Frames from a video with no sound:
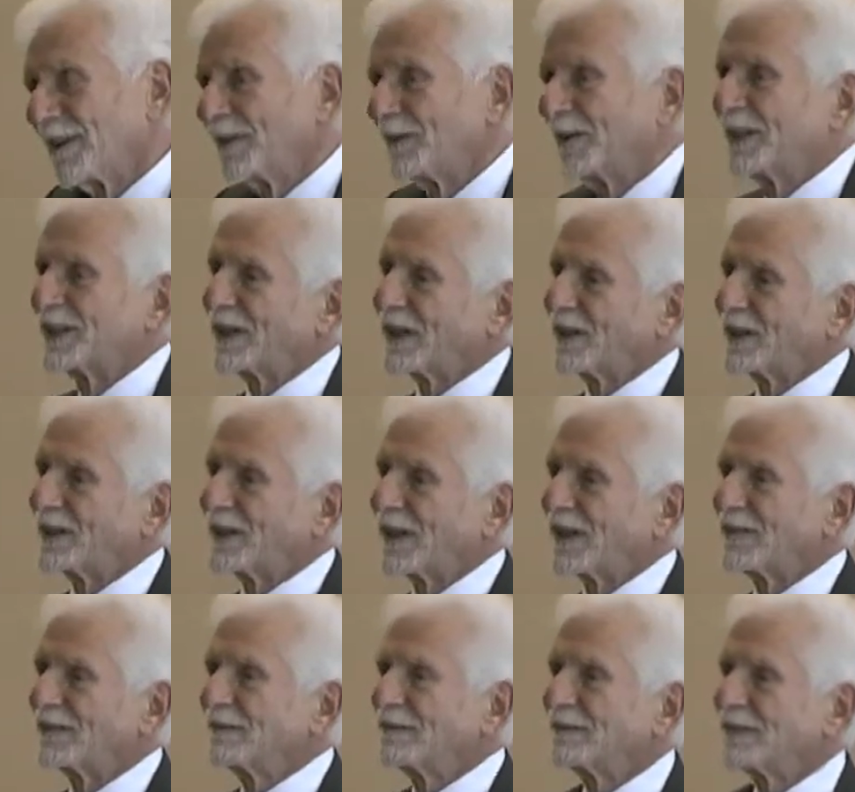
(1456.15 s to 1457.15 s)
we tear it
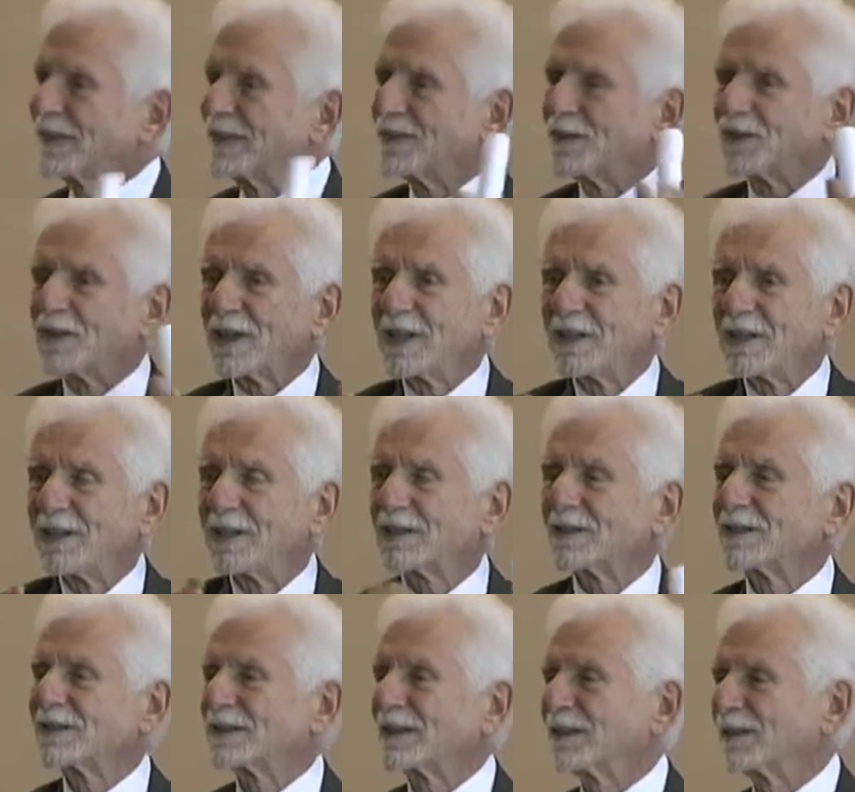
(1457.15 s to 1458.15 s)
down and create
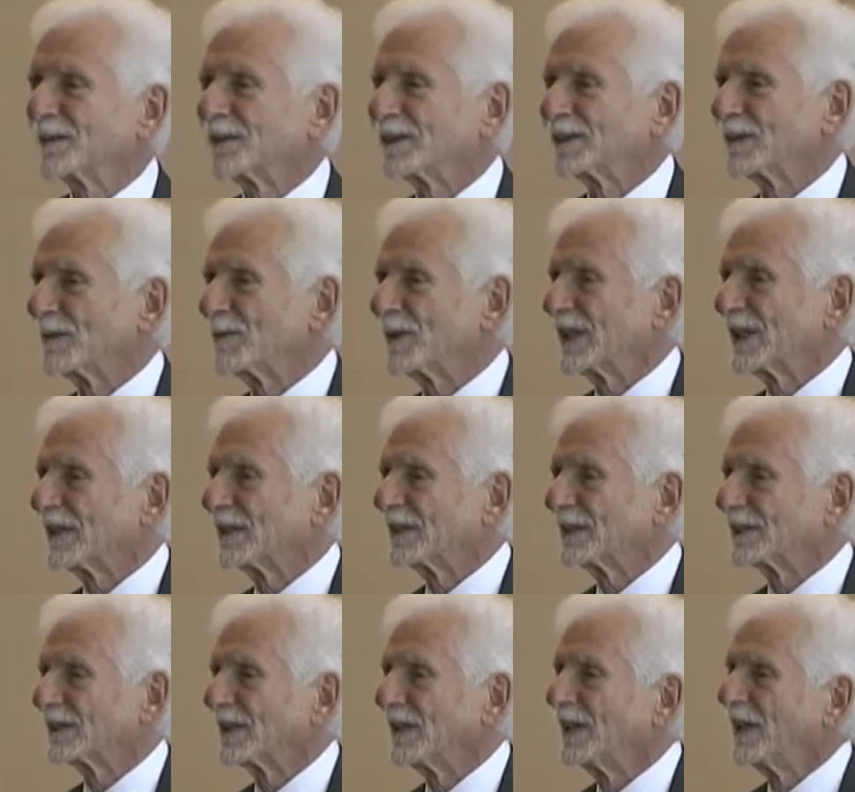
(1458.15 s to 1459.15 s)
another cell for somebody
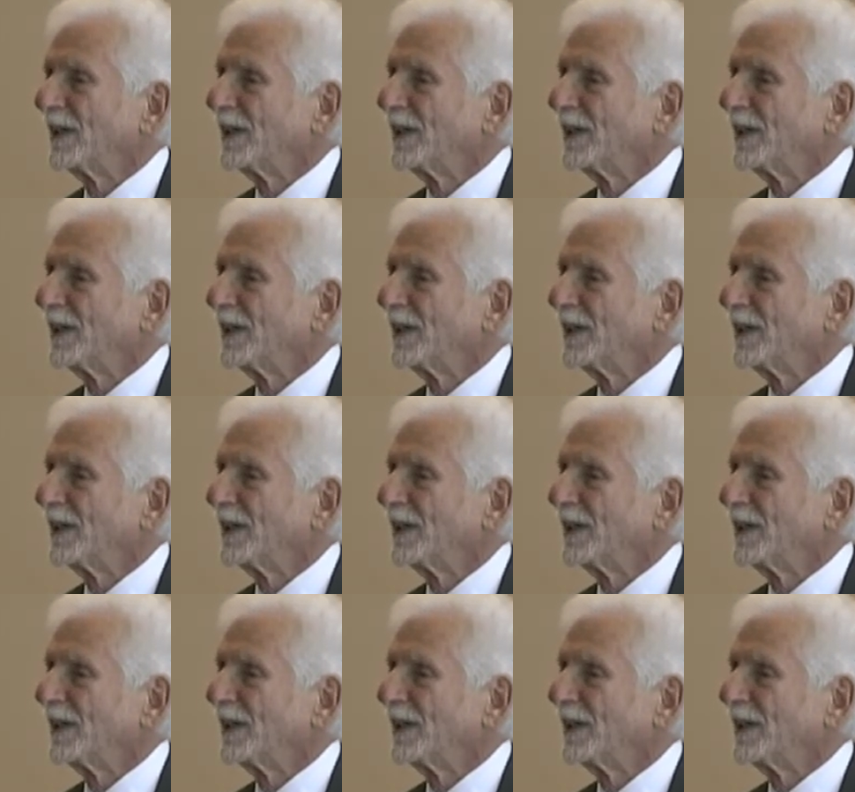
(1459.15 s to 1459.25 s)
else.